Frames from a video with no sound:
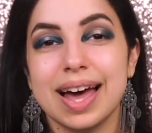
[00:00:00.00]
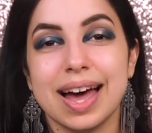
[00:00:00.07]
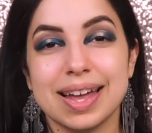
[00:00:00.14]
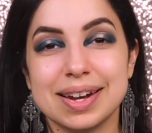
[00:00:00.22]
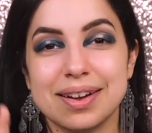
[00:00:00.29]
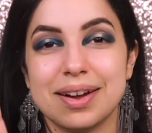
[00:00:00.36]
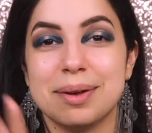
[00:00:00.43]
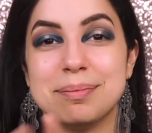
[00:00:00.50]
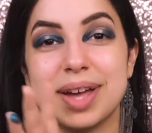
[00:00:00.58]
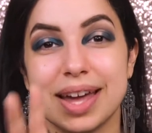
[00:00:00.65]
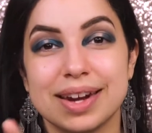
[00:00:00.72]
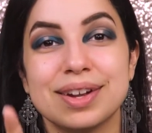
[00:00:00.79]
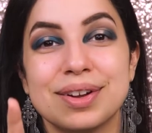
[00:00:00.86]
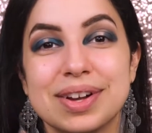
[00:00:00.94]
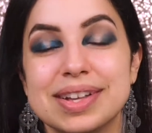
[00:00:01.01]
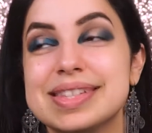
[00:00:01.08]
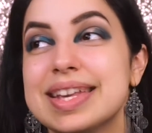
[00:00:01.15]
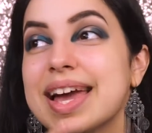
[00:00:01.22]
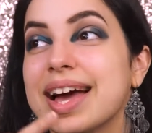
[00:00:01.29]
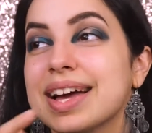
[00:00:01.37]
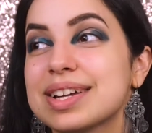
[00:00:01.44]
I know, I'm kind of
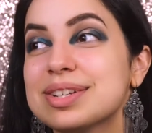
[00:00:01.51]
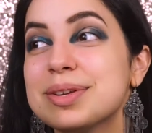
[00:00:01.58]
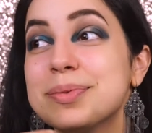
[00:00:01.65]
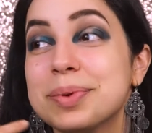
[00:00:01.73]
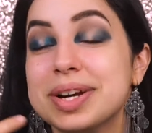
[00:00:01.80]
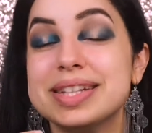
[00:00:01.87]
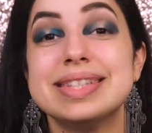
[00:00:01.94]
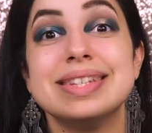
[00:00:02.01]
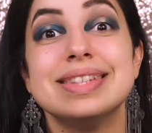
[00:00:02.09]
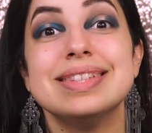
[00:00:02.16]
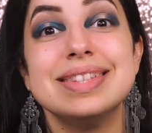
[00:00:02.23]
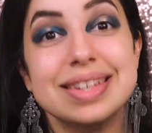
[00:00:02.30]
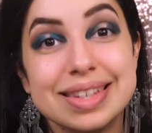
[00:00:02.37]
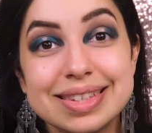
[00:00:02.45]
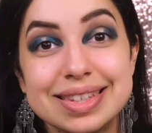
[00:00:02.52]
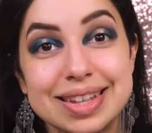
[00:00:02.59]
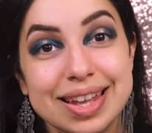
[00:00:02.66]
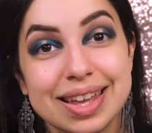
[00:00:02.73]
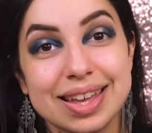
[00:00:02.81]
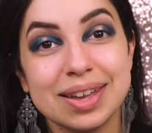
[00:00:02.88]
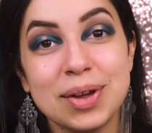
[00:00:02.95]
crazy. I actually went to
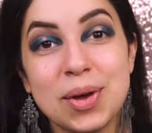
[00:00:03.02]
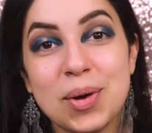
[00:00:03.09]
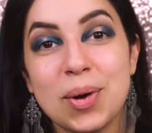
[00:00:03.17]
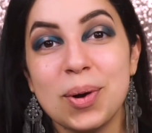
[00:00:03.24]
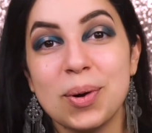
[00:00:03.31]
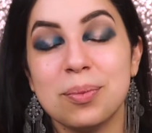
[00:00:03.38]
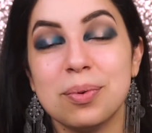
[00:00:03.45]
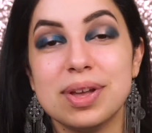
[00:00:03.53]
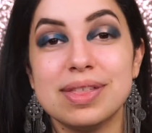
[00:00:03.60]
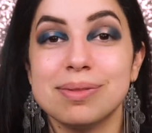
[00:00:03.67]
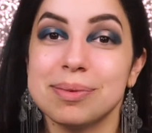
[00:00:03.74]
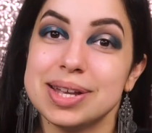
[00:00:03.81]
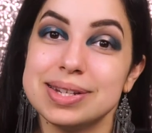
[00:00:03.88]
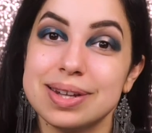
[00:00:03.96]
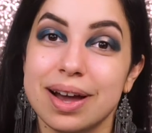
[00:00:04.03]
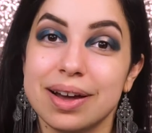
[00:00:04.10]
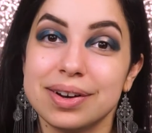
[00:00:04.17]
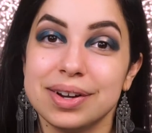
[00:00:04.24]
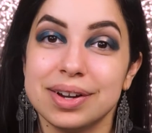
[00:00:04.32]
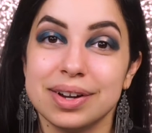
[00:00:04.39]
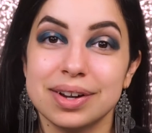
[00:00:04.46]
Disney with my
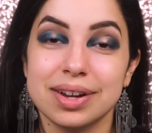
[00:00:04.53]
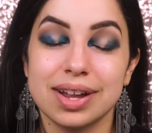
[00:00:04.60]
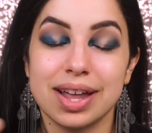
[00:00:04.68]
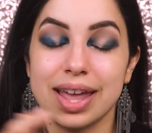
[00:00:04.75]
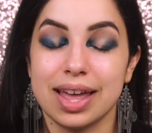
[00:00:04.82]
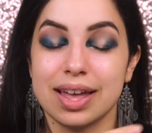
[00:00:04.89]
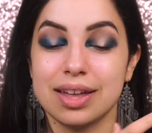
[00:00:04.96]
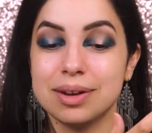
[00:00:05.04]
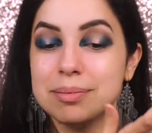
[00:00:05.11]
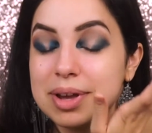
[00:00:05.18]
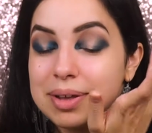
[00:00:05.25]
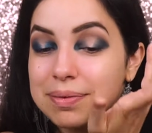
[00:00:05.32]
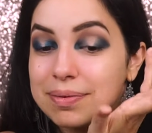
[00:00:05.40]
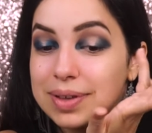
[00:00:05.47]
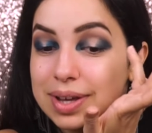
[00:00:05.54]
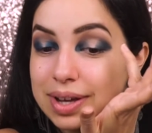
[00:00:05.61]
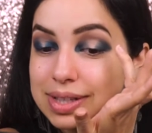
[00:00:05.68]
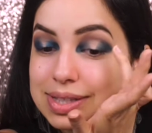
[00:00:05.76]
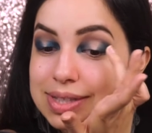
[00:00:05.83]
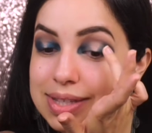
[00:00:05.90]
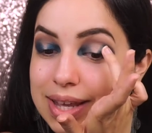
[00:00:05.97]
daughter and my
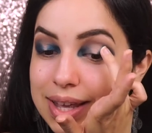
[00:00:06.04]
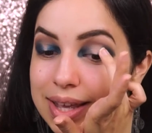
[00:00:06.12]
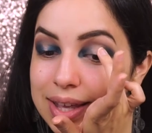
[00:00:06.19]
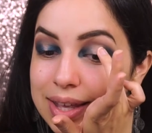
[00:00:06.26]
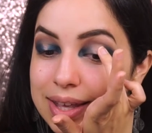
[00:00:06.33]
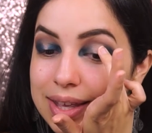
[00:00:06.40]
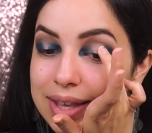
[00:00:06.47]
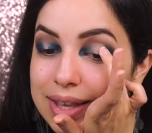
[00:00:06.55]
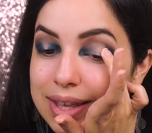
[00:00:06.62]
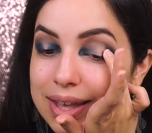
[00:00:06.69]
fiance.